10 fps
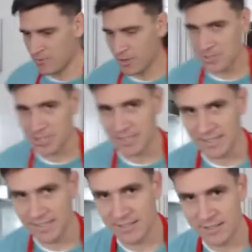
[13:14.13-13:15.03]
got here
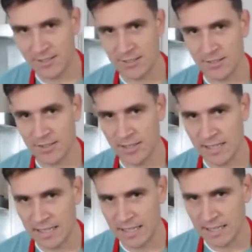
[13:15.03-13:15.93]

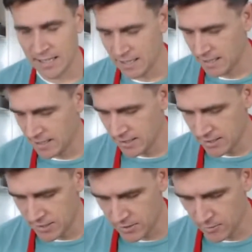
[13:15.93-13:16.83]

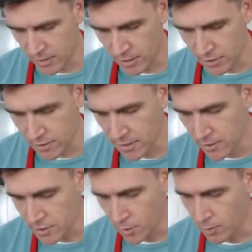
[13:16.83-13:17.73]
is we're going to do it in
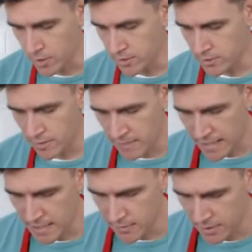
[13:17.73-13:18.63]
this order. So I've
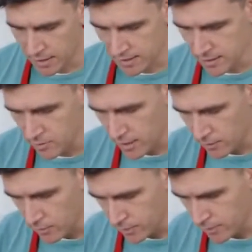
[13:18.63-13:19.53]
laid everything out in the right
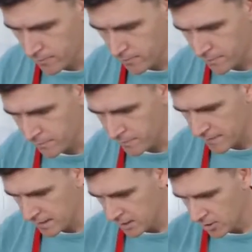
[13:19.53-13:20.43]
order.
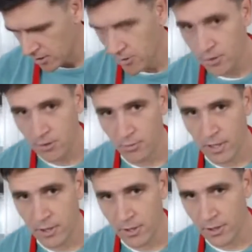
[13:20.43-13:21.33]
We're
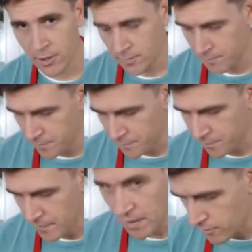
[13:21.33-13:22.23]
going to go
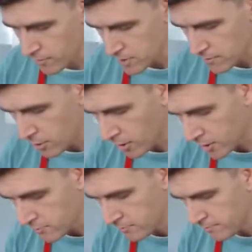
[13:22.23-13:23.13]
some cardamom